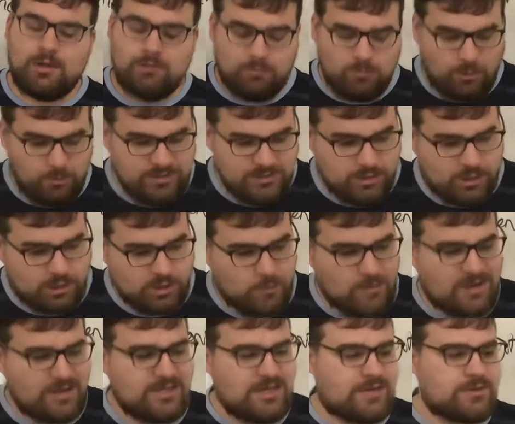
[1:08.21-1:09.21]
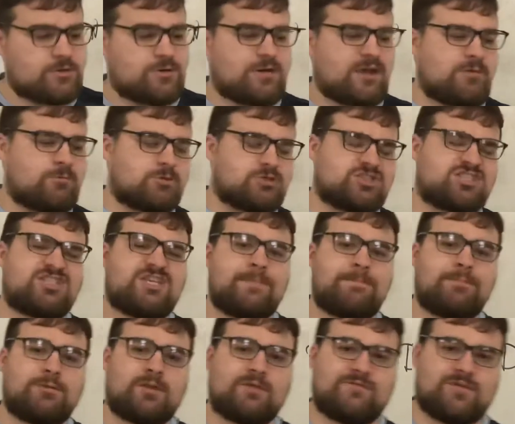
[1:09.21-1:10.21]
What we talked about yesterday were
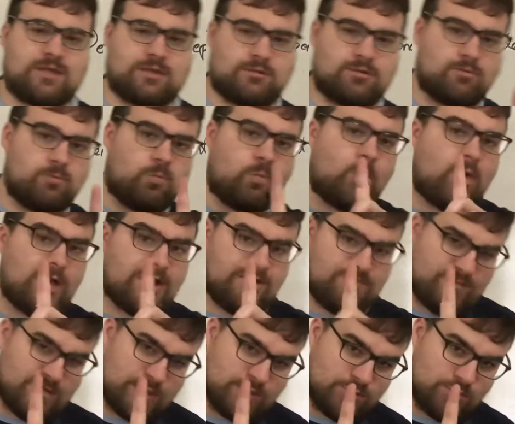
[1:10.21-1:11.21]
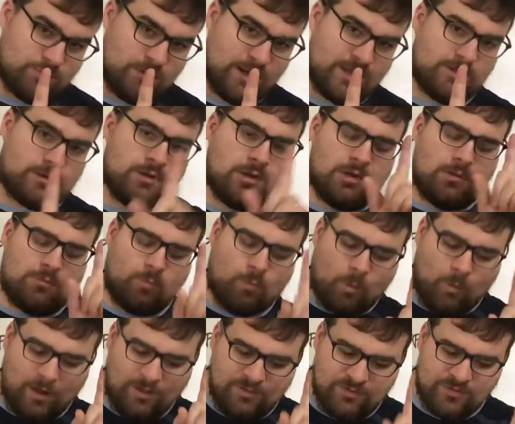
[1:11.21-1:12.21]
simple events, one event, right?
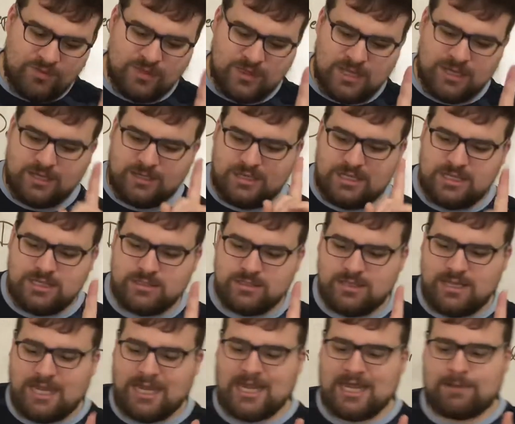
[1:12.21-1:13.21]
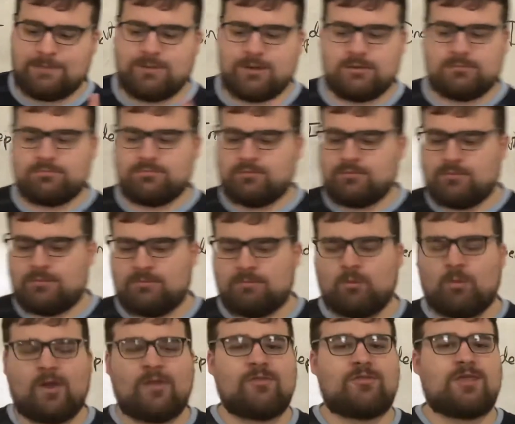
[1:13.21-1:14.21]
One thing needed to happen, and
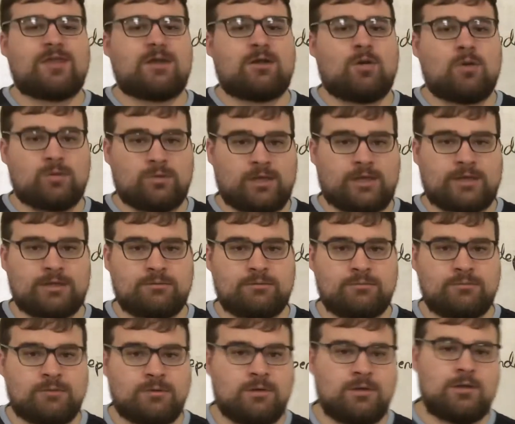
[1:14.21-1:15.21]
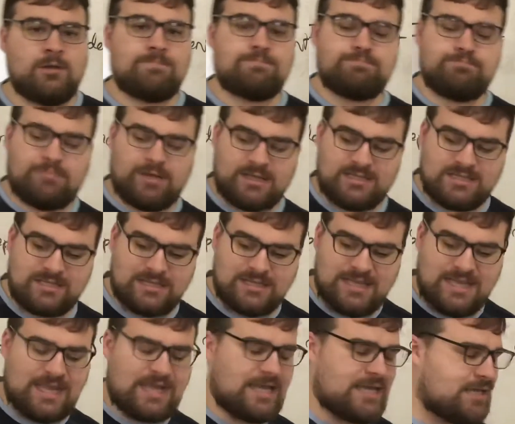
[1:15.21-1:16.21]
one thing only. But
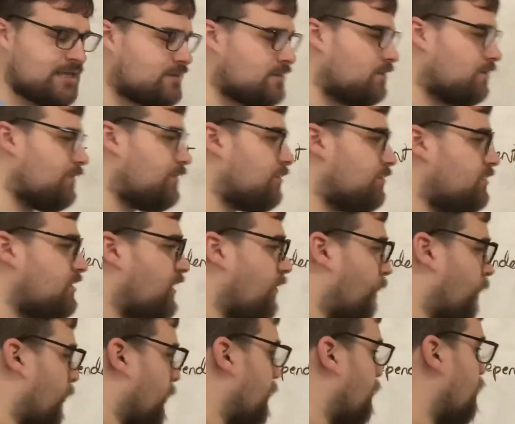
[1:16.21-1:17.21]
today, it's a little different.